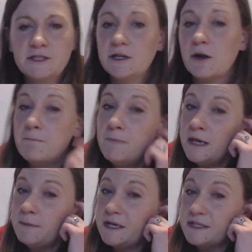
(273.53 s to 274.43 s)
There are many,
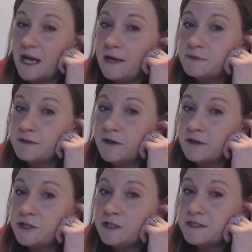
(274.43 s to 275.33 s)
many types of
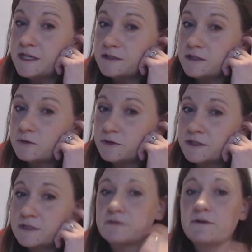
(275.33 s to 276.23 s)
energies and
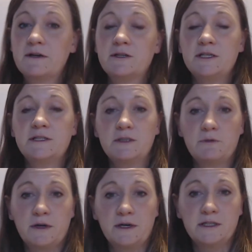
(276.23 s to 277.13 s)
sources of energy. So
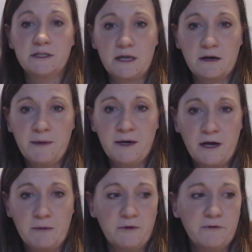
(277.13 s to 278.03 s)
we're going to just talk about a
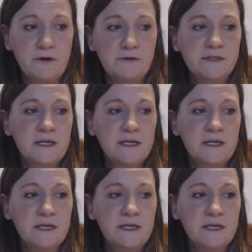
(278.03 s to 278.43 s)
couple of those.